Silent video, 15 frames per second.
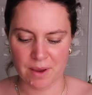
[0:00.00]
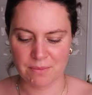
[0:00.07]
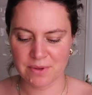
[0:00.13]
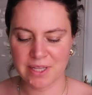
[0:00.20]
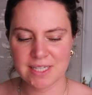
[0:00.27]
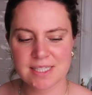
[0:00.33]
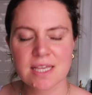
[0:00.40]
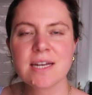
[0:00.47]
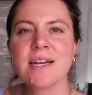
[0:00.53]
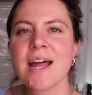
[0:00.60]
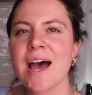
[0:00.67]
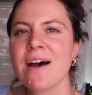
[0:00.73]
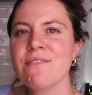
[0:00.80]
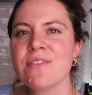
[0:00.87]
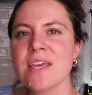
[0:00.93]
I'm really excited to
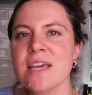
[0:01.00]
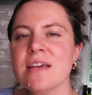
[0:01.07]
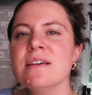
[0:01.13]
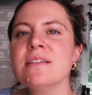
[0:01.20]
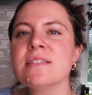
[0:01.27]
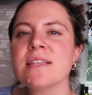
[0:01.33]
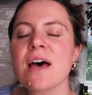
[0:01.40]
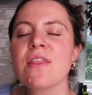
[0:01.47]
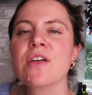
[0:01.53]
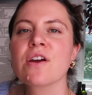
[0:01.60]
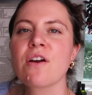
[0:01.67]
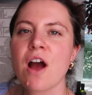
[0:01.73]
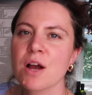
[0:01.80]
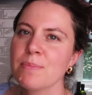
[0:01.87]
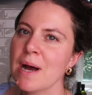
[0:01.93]
have these. The
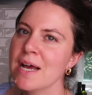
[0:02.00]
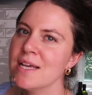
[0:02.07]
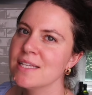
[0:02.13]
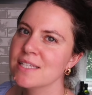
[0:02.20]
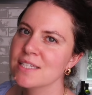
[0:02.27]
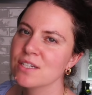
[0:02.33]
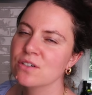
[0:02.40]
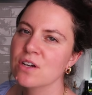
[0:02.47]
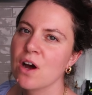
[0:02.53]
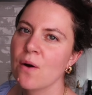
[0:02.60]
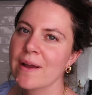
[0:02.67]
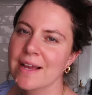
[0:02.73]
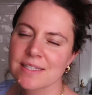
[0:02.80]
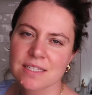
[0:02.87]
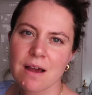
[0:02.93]
crock pot is still
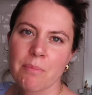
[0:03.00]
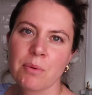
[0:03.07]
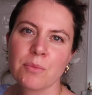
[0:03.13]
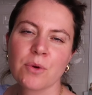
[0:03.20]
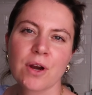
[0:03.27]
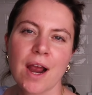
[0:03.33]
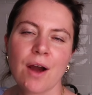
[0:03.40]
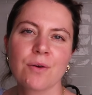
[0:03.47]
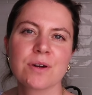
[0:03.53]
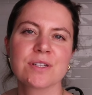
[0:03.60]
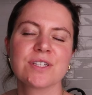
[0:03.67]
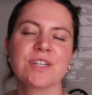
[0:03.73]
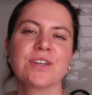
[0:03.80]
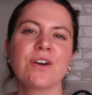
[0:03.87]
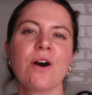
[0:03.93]
going, has a couple more
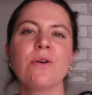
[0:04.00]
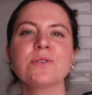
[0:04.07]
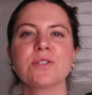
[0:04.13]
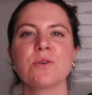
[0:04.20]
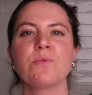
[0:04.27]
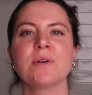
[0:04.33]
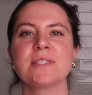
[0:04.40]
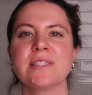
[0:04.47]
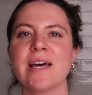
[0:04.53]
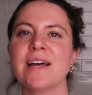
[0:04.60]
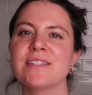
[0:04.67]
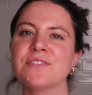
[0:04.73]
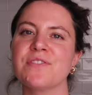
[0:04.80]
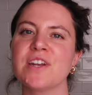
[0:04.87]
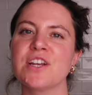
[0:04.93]
hours to go, so once
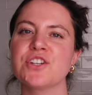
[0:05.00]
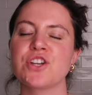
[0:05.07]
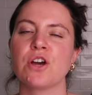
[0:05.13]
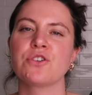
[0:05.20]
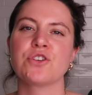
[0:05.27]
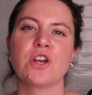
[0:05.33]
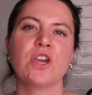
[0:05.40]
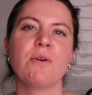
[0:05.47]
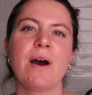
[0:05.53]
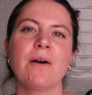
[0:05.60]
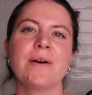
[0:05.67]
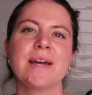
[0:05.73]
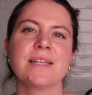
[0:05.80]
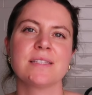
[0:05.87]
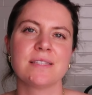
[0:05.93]
that's finished, I'll show you how
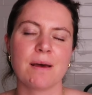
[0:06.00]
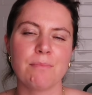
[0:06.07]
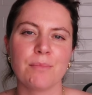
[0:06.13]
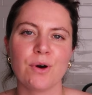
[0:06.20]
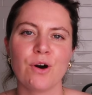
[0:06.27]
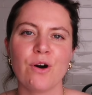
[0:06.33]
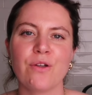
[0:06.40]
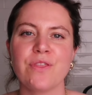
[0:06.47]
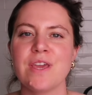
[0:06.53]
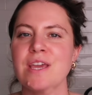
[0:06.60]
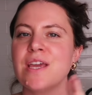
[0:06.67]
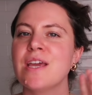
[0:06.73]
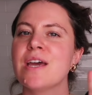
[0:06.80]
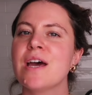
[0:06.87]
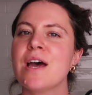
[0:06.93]
I assemble
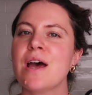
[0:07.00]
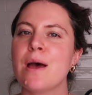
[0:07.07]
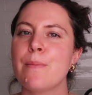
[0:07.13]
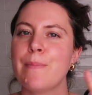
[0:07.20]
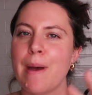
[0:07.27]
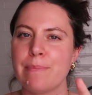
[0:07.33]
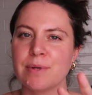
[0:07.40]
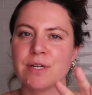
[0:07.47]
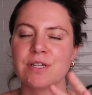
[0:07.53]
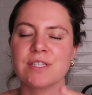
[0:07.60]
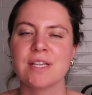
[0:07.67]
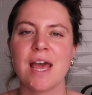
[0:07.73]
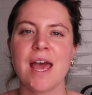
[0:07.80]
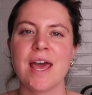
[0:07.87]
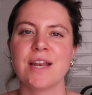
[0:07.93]
the
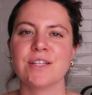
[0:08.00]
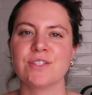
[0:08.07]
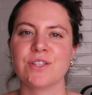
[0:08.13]
peppers and